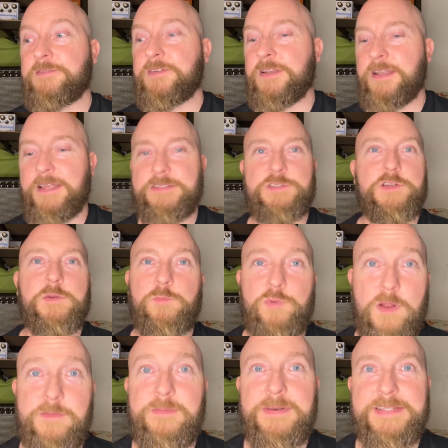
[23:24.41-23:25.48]
And as you can
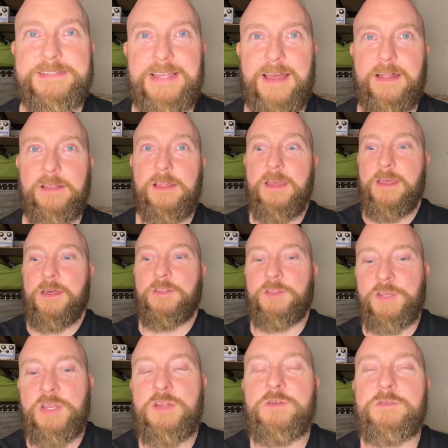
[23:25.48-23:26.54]
probably tell, the
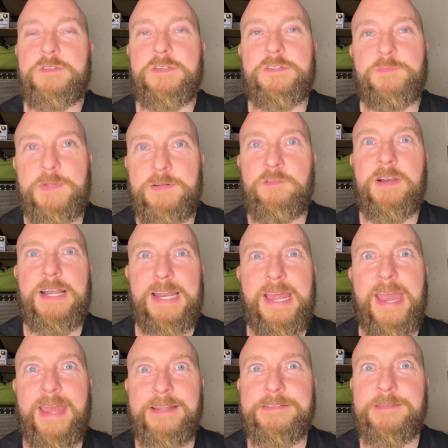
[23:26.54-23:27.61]
news has been really
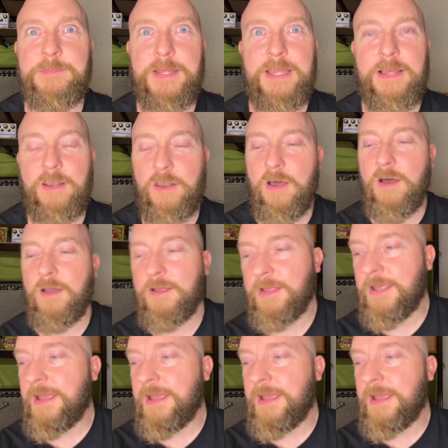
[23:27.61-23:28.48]
getting to me a lot.